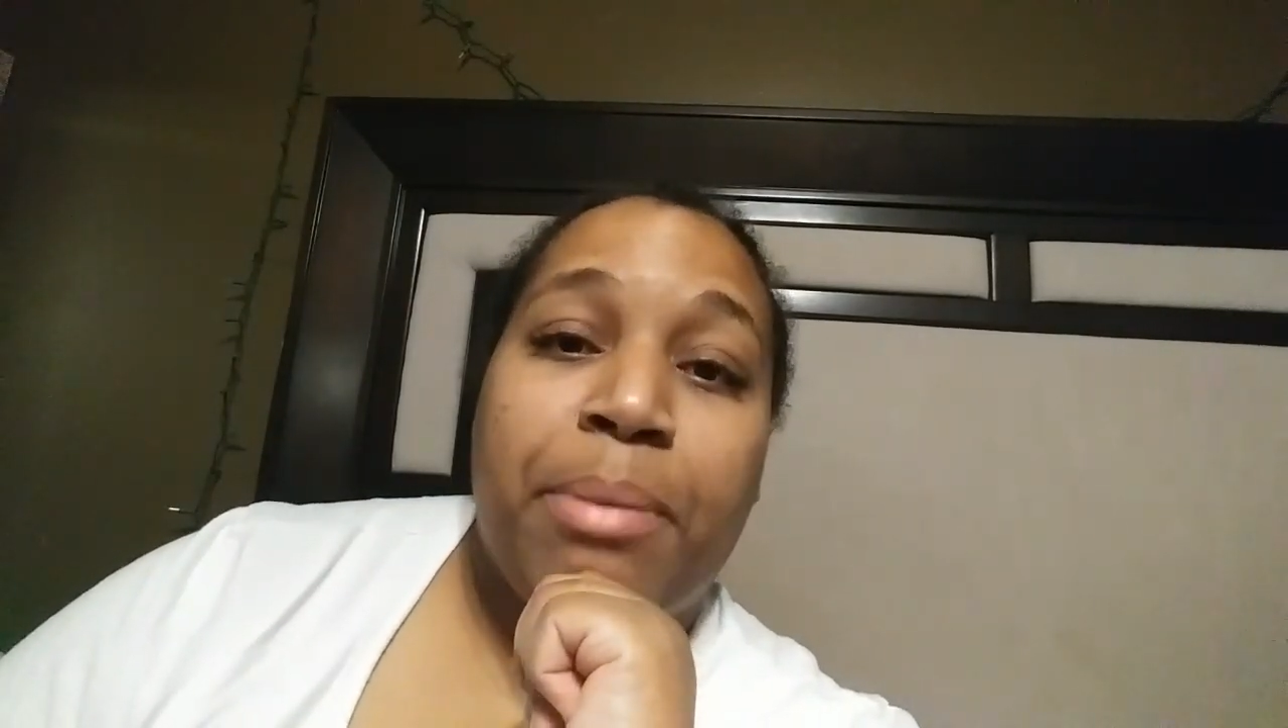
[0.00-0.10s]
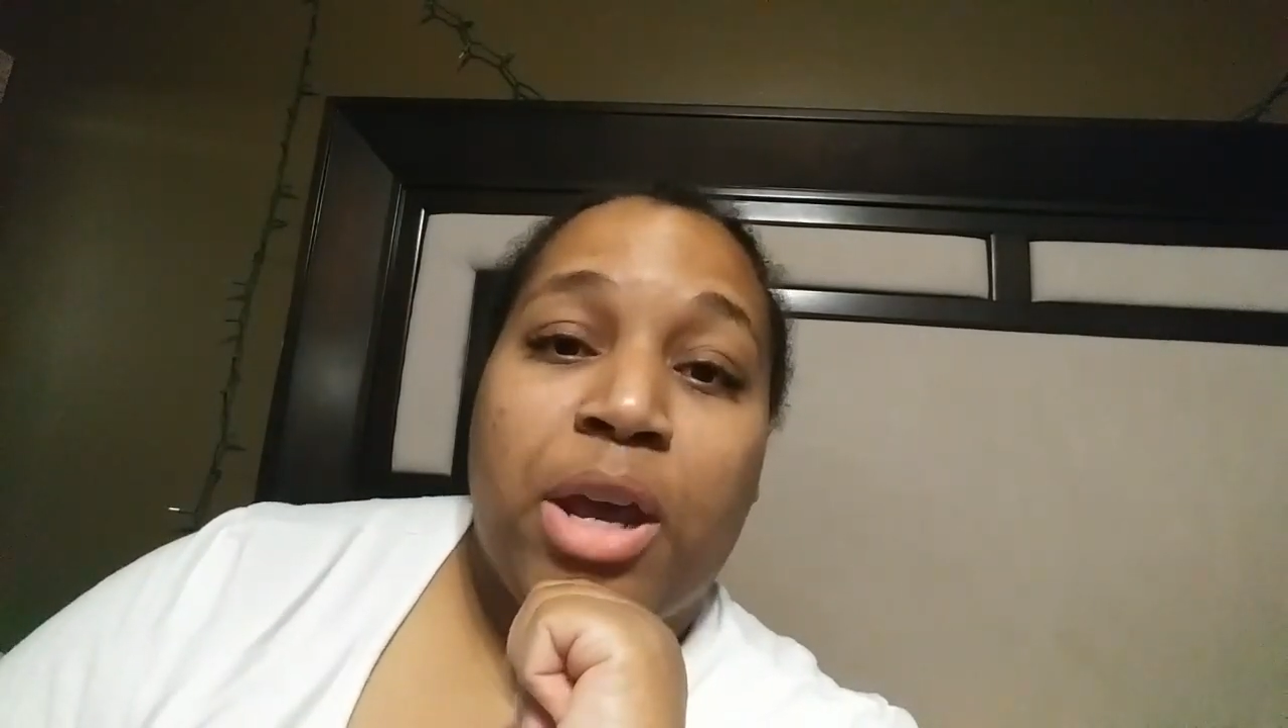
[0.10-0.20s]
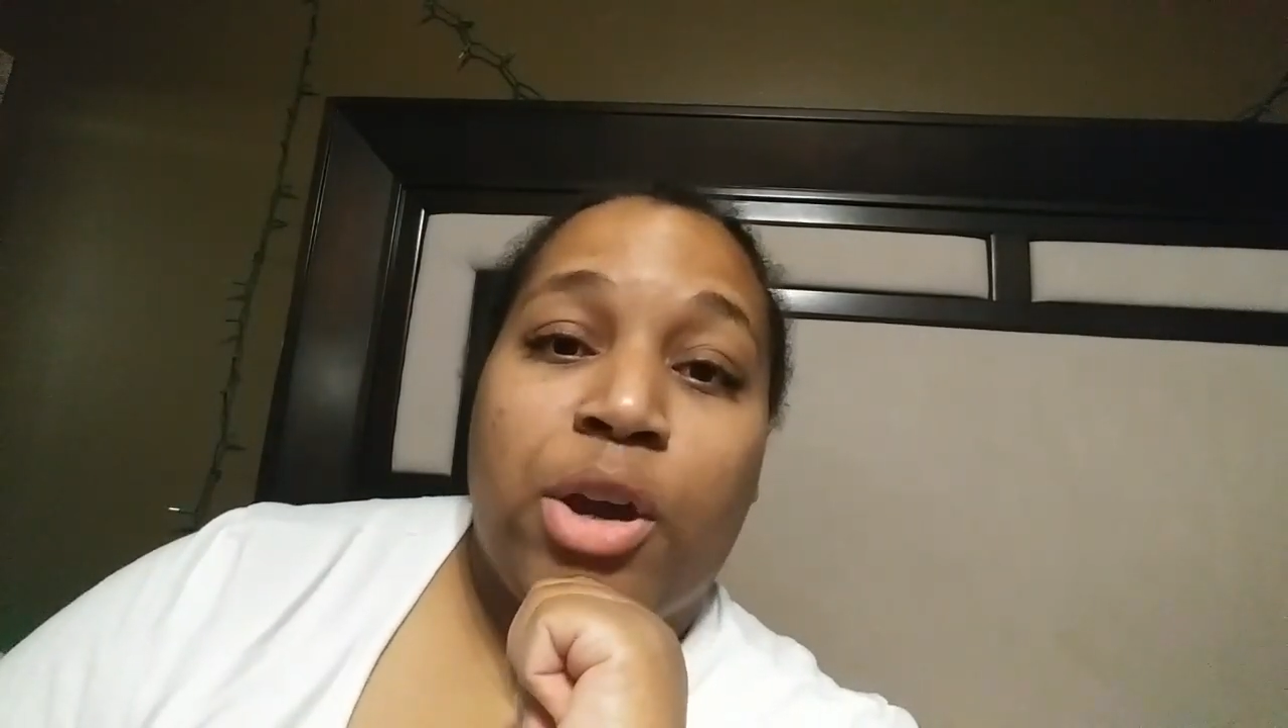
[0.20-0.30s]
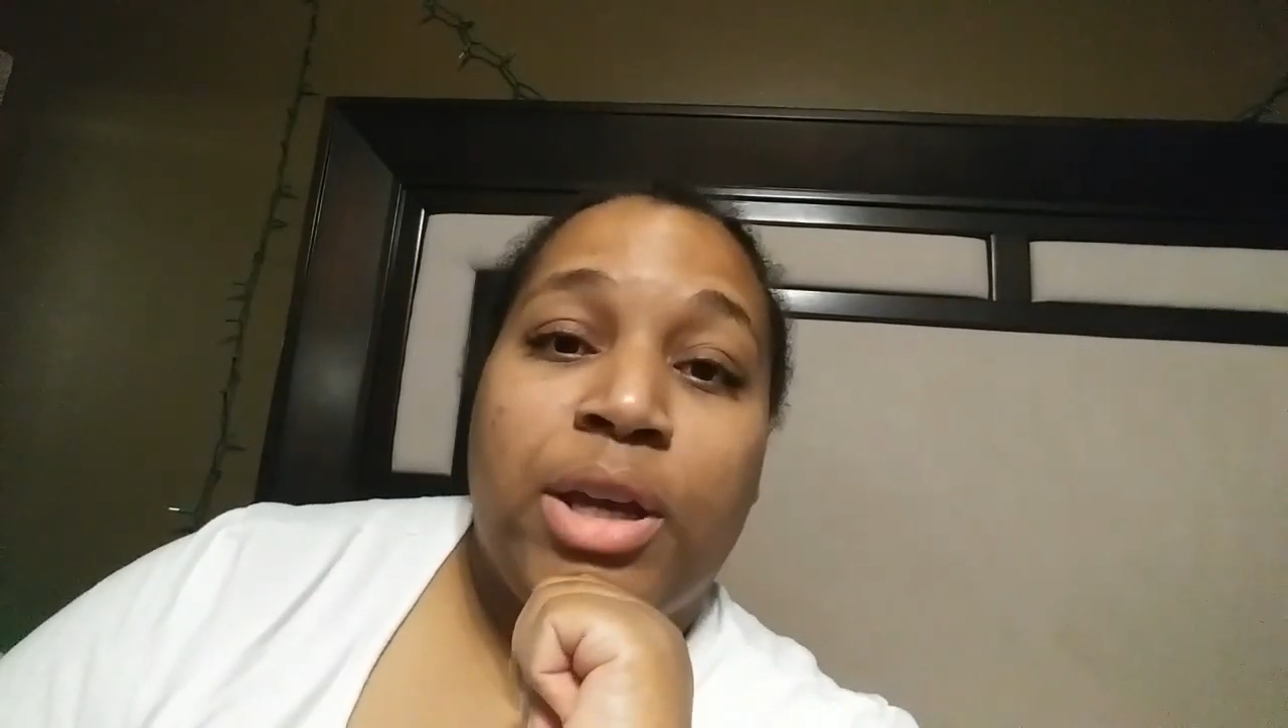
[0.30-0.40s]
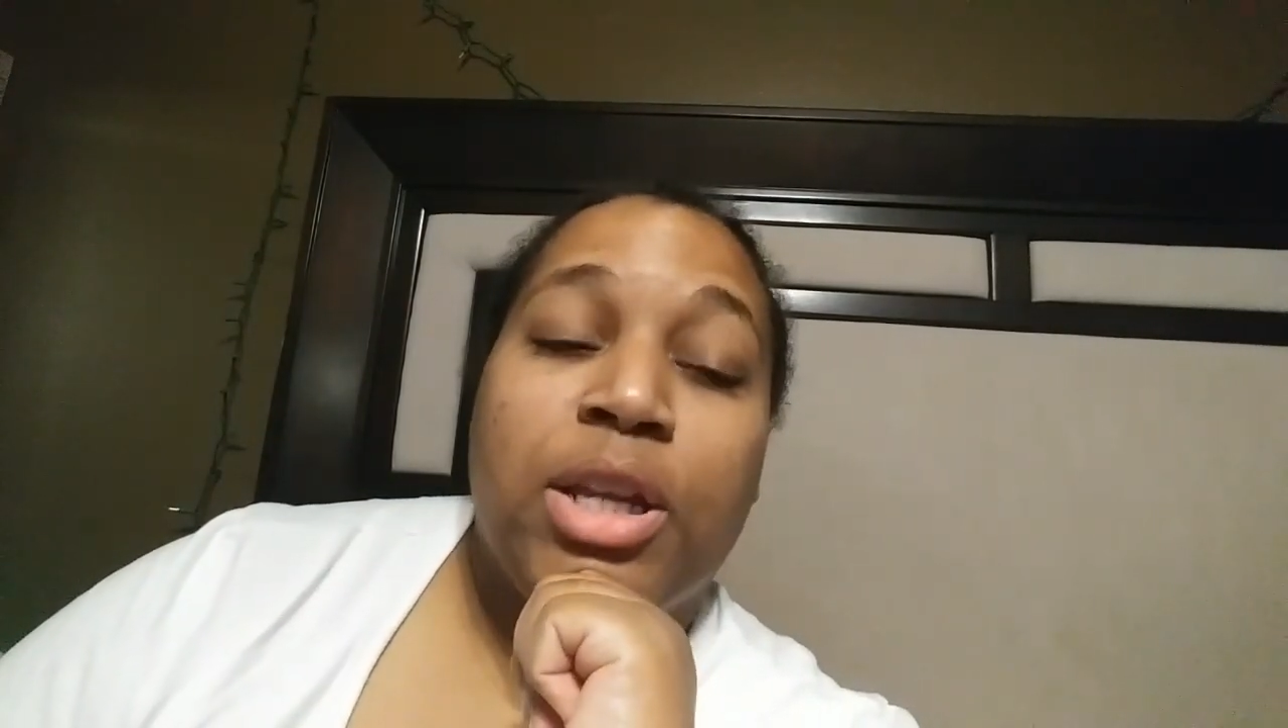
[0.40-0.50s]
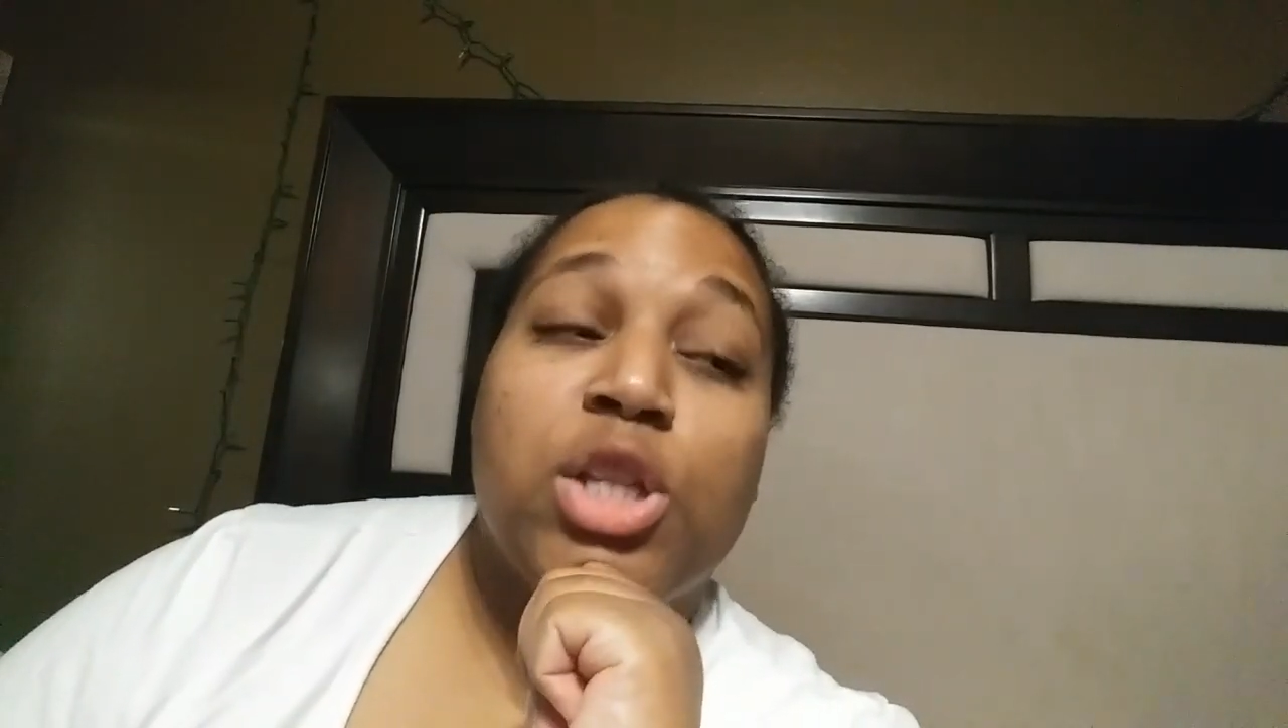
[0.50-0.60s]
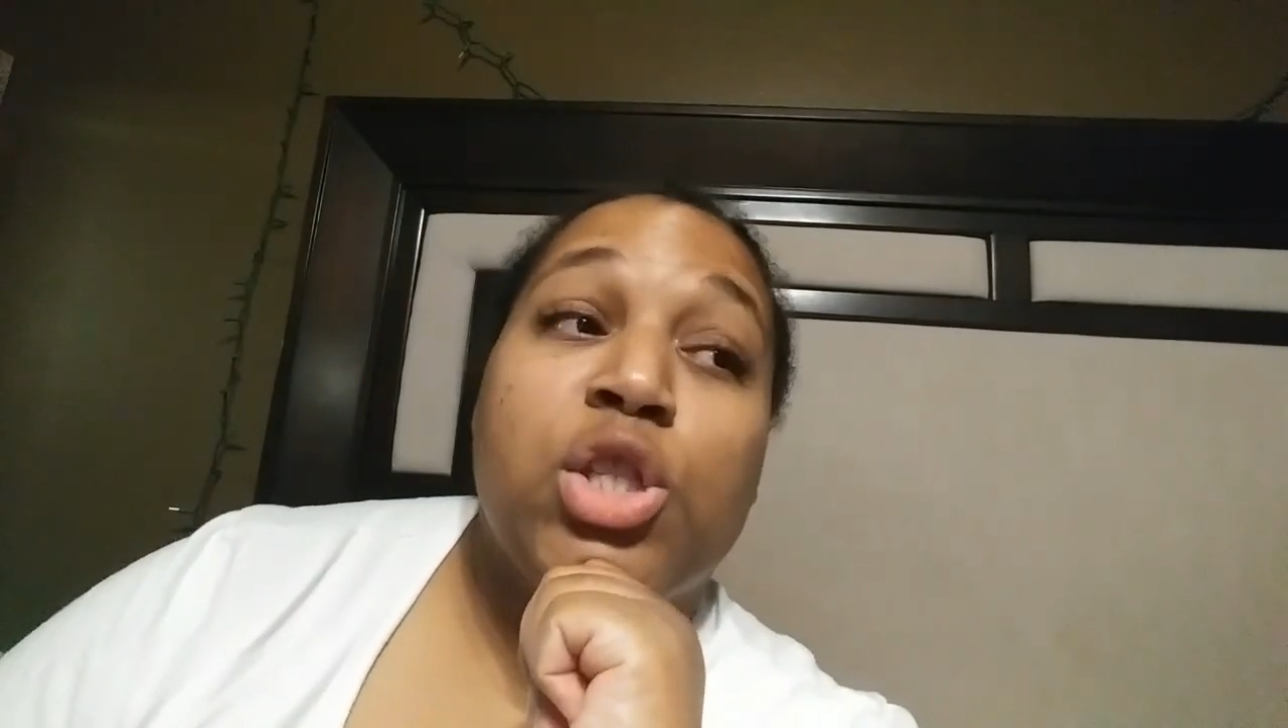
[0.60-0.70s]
married